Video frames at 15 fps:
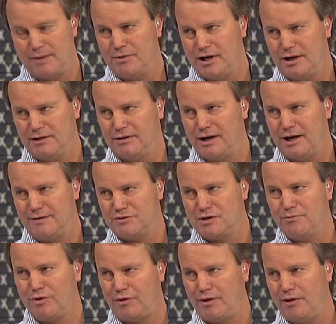I mean, I, I, have
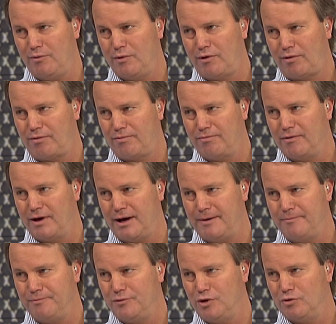sympathy with
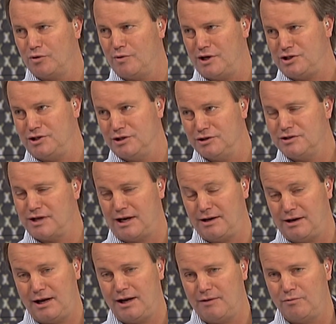um, your questions
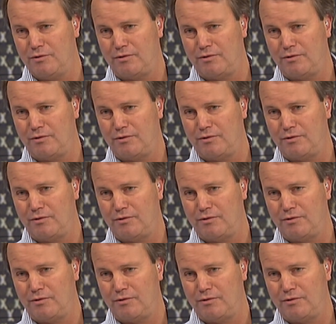and, and